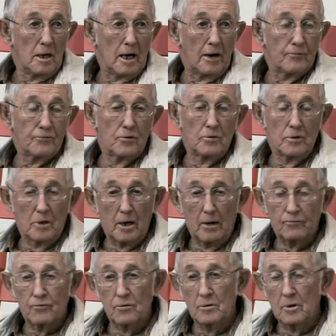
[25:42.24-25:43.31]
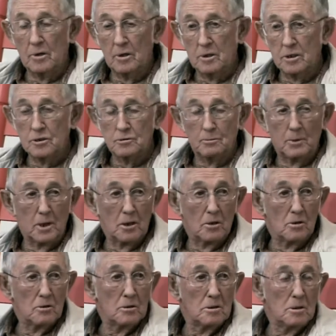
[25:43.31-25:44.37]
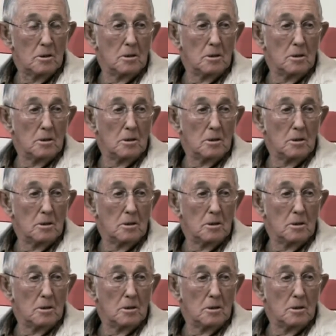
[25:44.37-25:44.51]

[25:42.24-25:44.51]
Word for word: After the, after the Isabel,